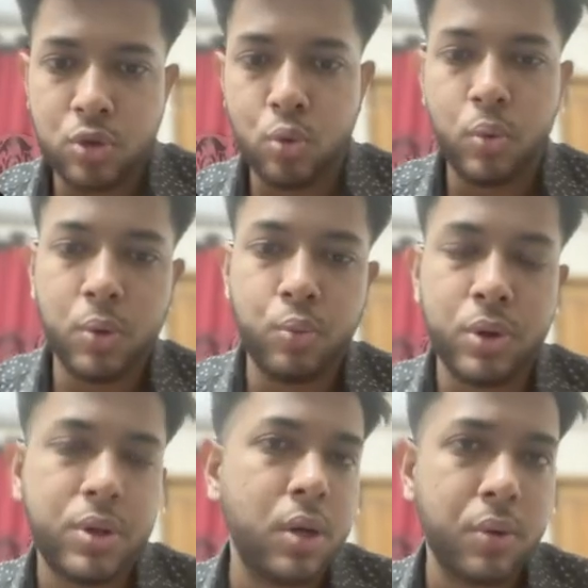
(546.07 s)
what we're
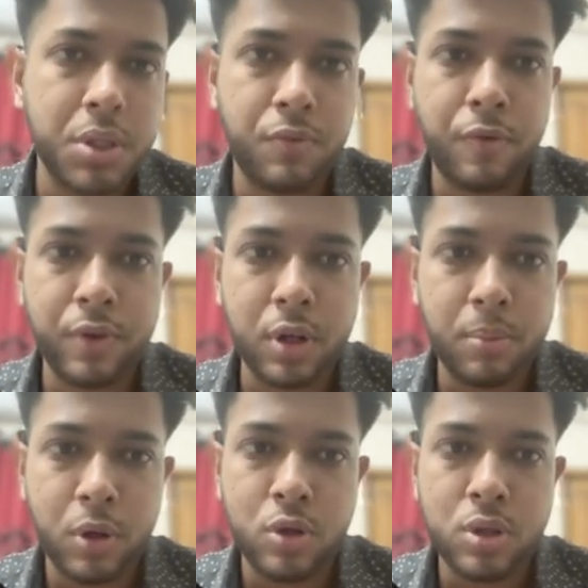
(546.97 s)
trying to achieve over here,
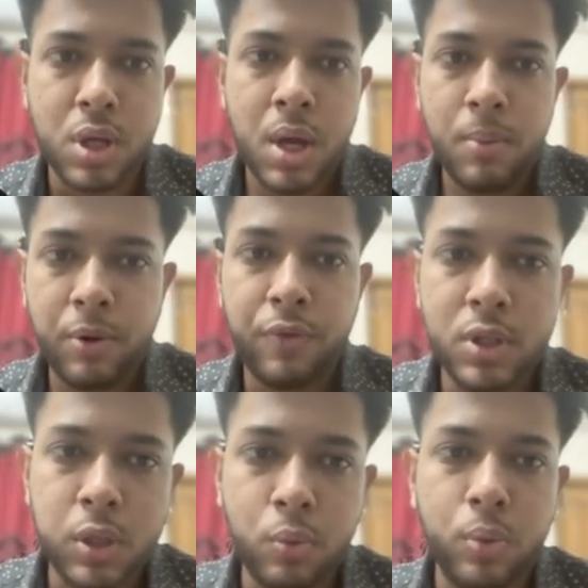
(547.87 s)
because
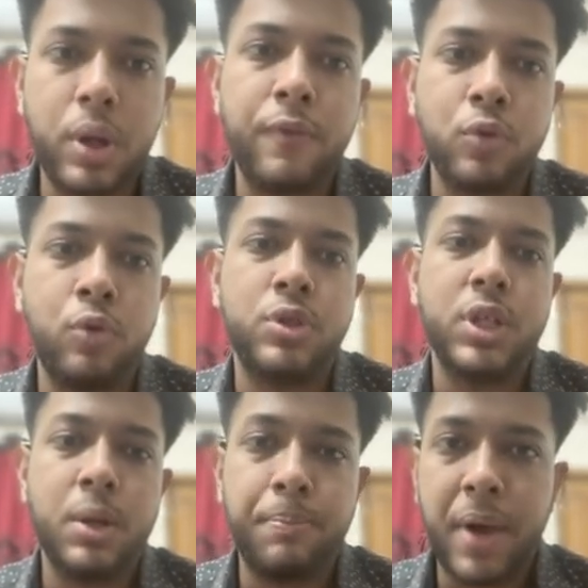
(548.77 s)
previously we would have to set
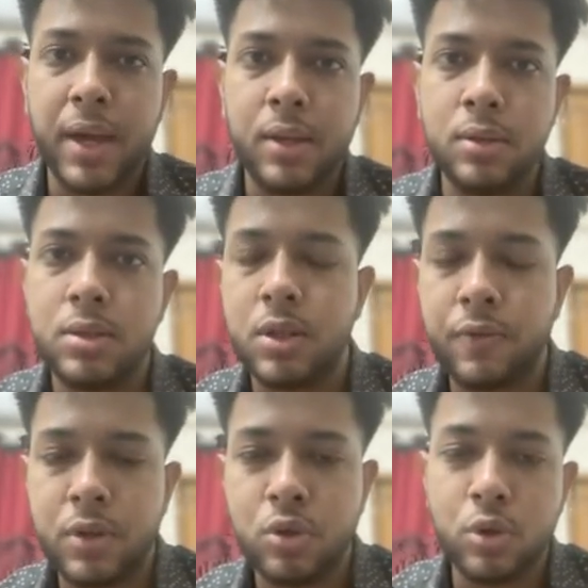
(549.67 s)
up backend
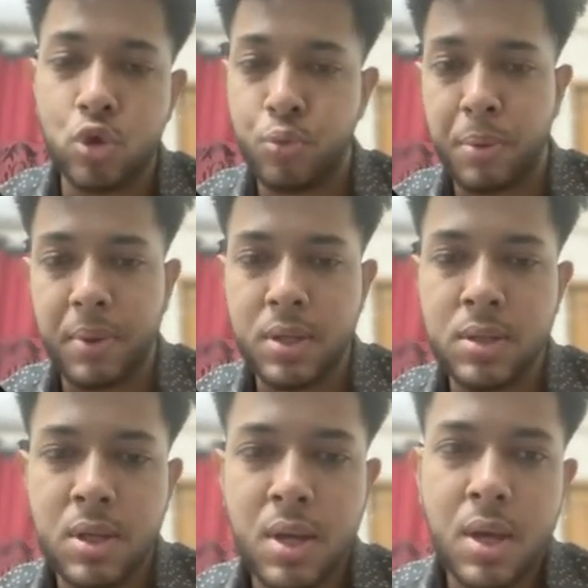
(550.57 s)
servers on Supabase
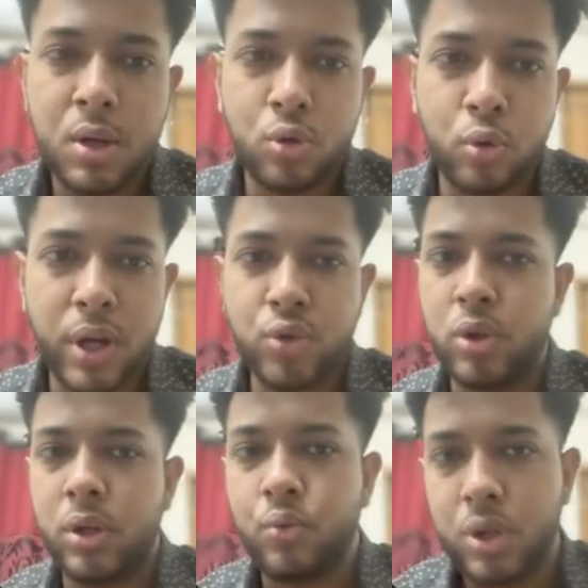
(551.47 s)
to
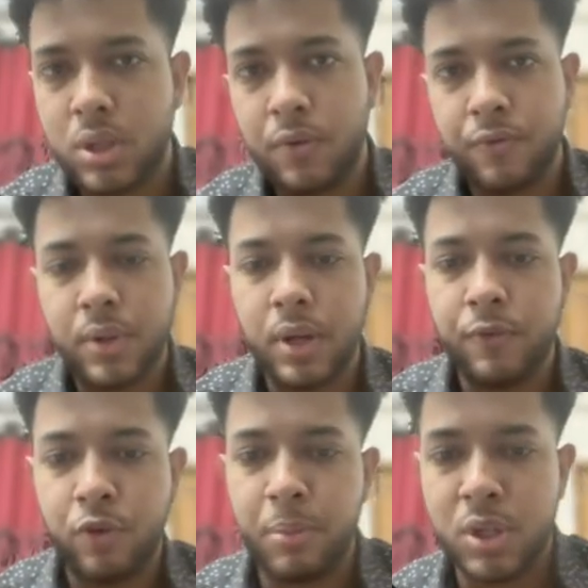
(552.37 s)
actually retrieve the
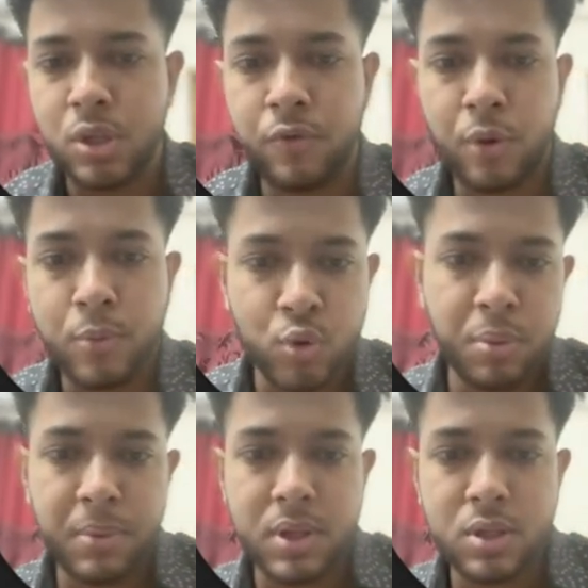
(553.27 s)
information from
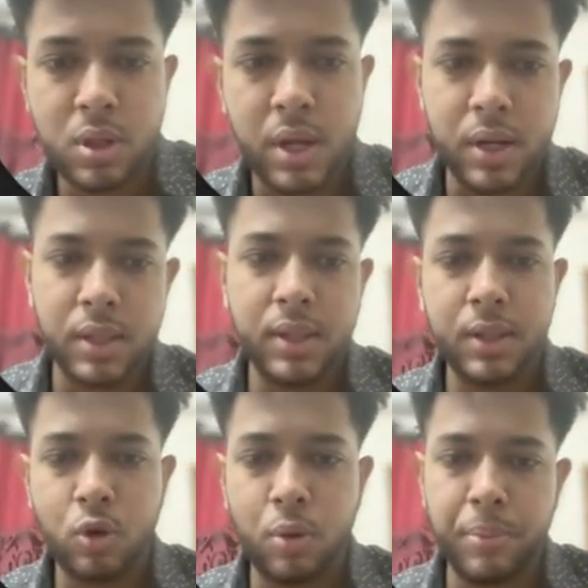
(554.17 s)
Supabase, and
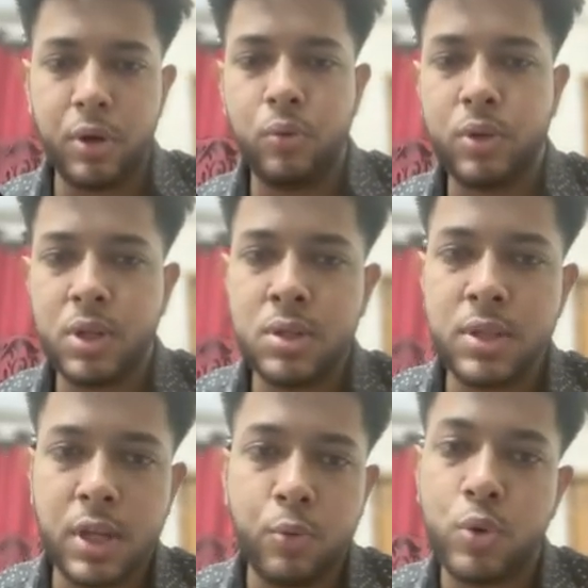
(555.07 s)
compared to this,
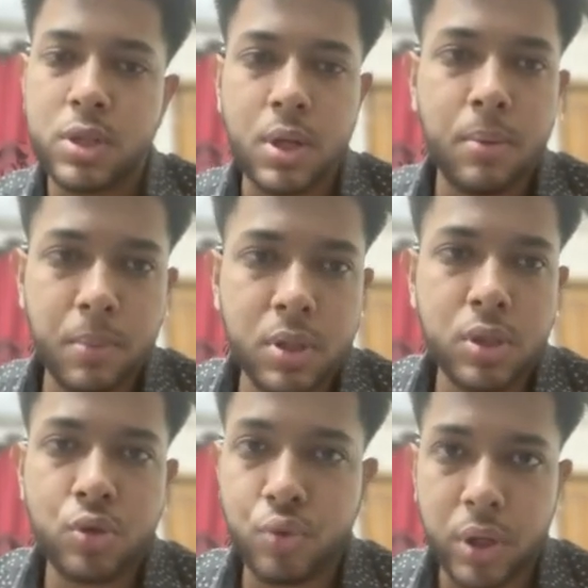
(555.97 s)
that was a much
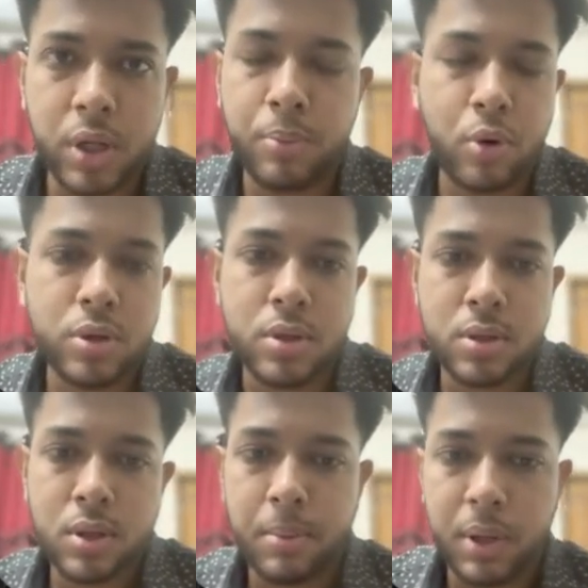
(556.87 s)
trickier process,
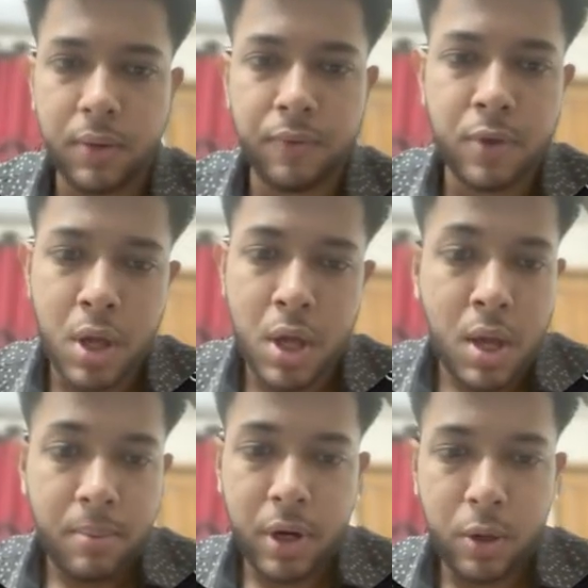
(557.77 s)
I believe.
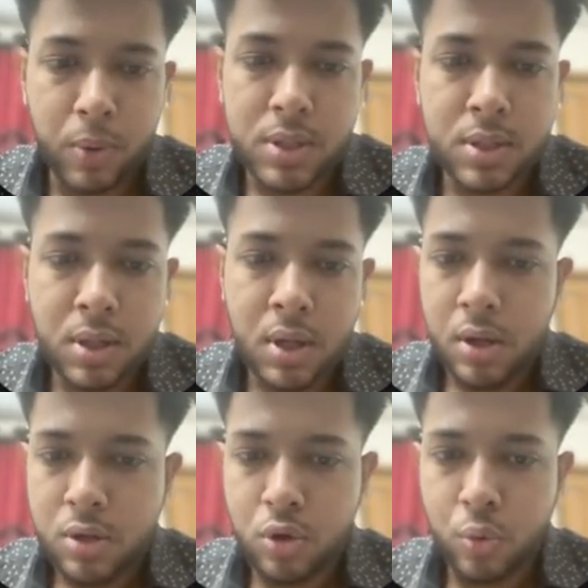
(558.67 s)
But anyways,
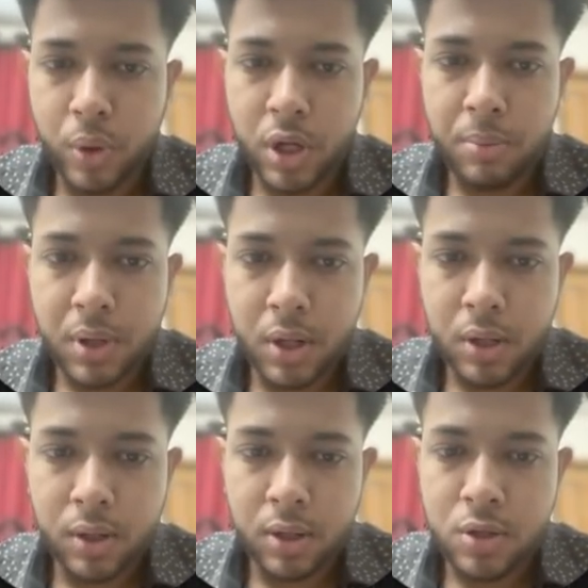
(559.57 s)
so we're gonna be
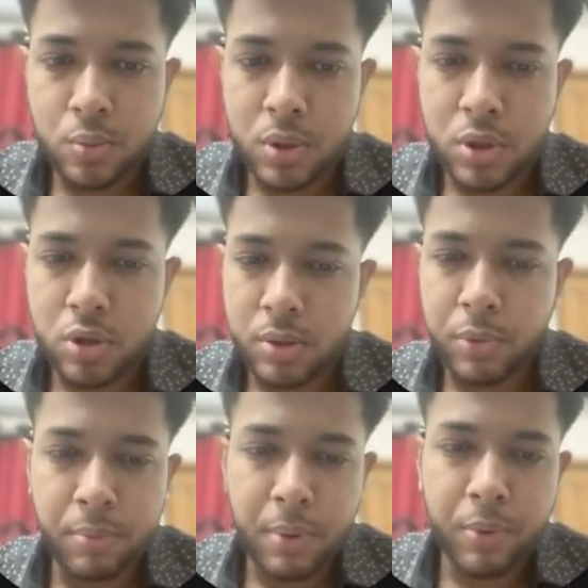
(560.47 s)
connecting this with simple
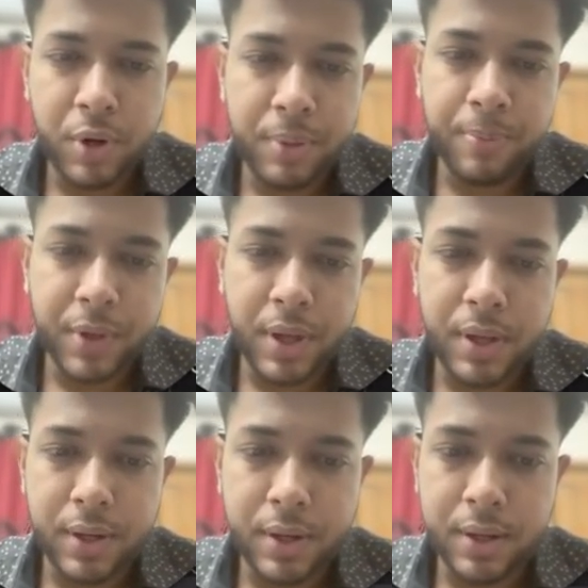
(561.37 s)
memory, and
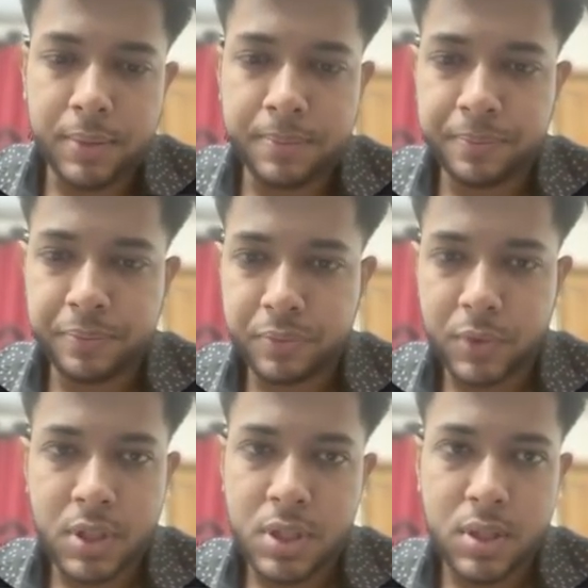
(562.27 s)
this
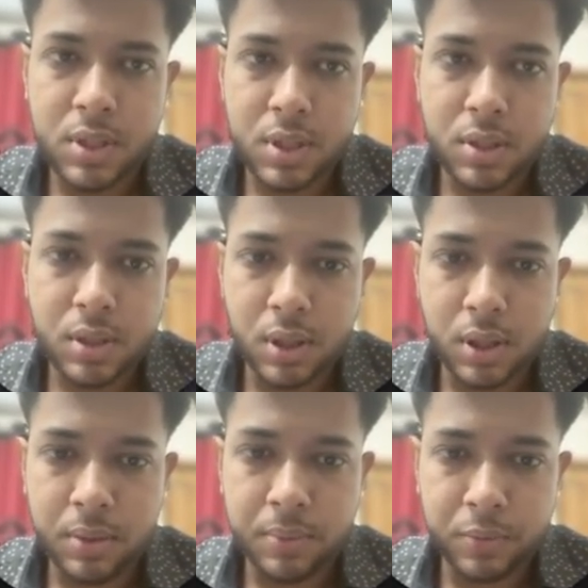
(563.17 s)
is just
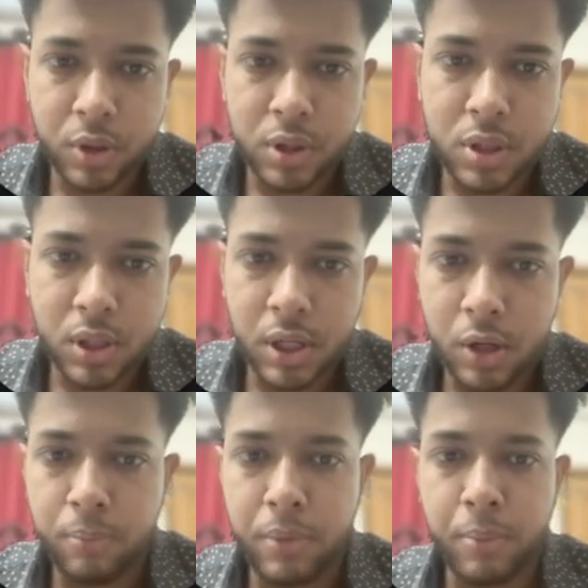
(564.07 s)
you can just click on
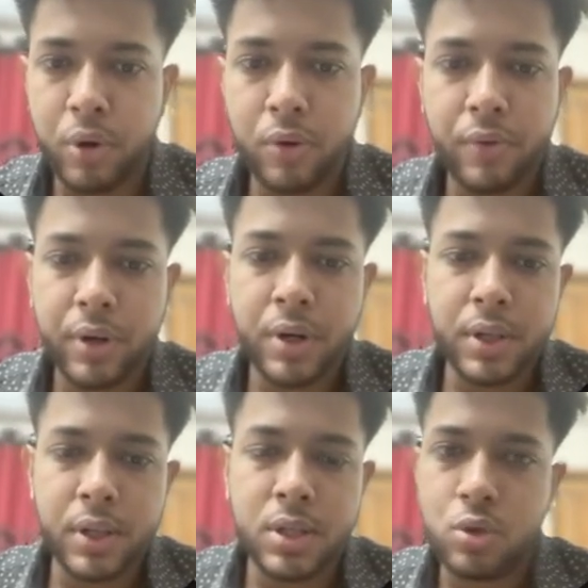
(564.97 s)
memory over here and then
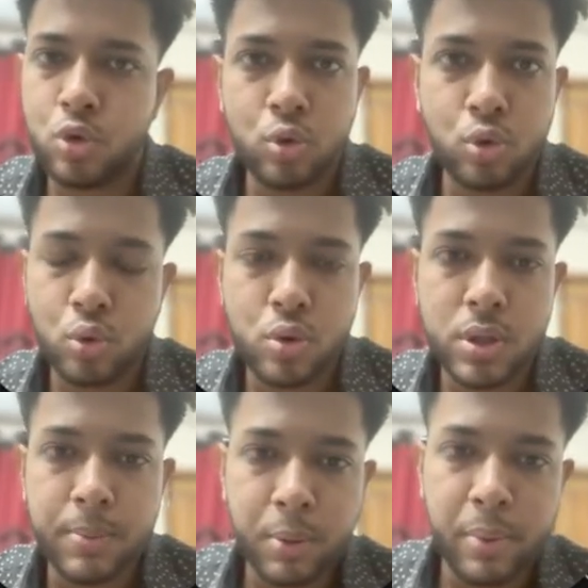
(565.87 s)
just choose
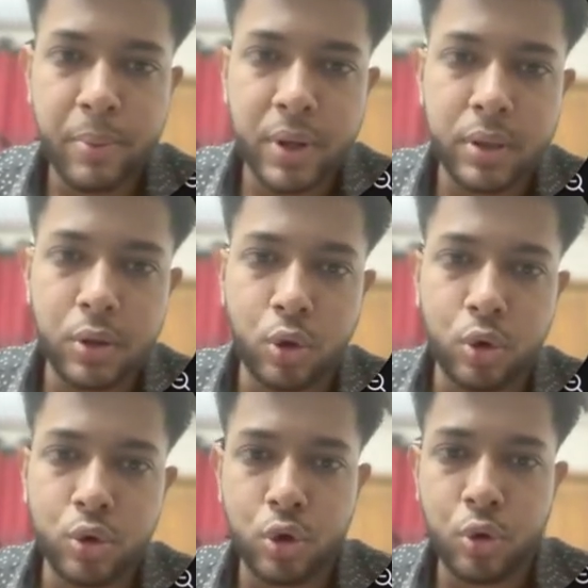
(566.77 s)
simple memory and you're good
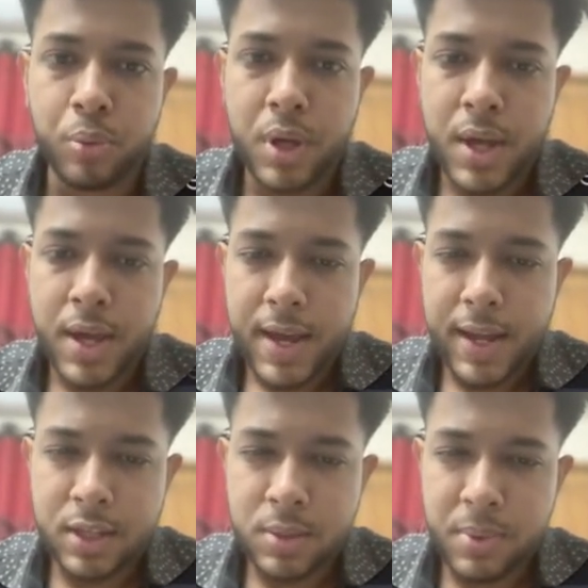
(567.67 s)
to go. And this
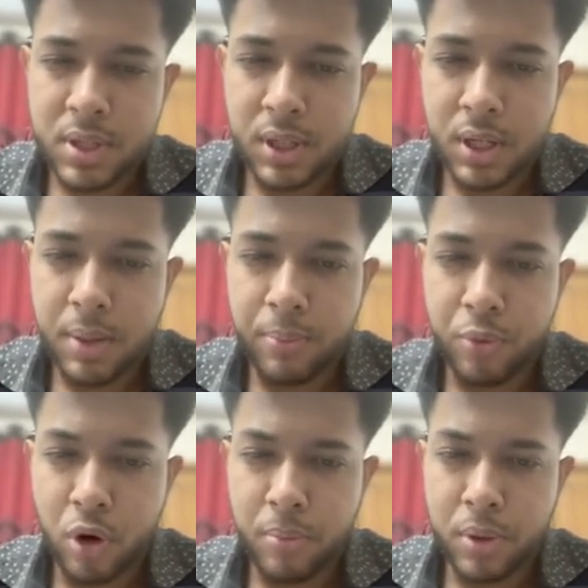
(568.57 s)
is basically a
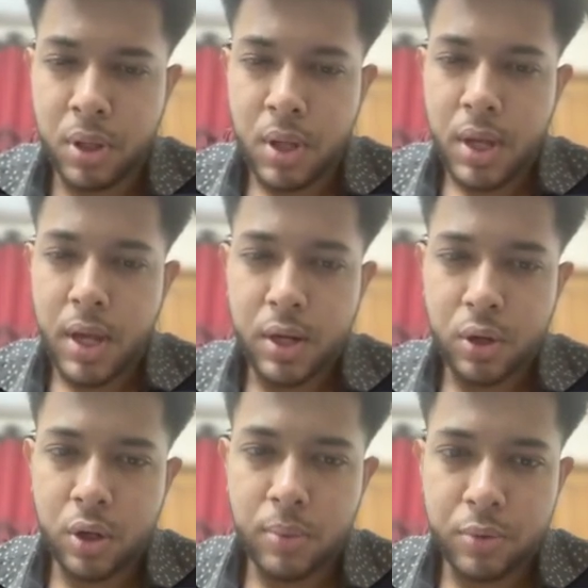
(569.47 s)
prompt, and you
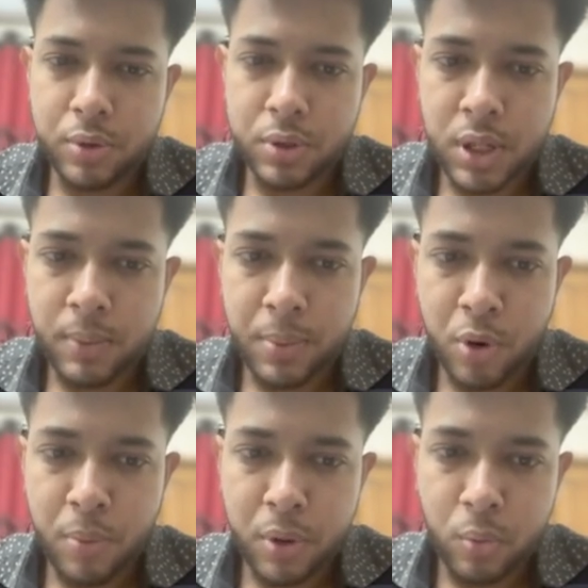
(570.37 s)
can set up the
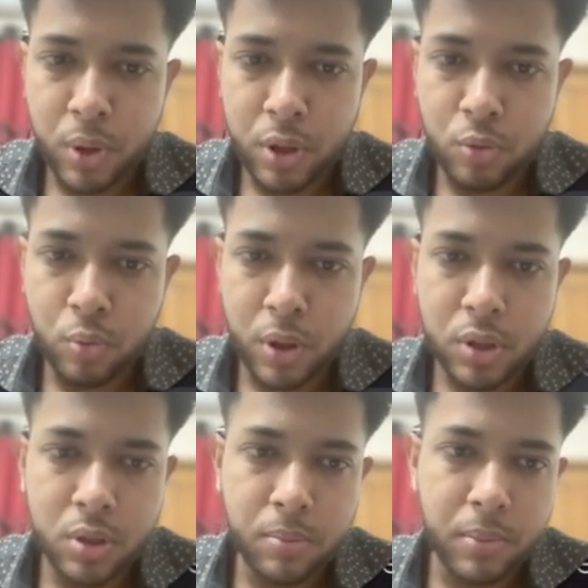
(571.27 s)
prompt the way you want,
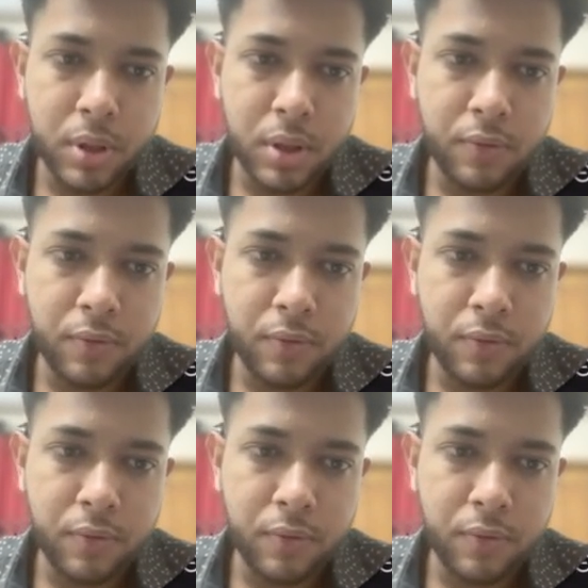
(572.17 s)
but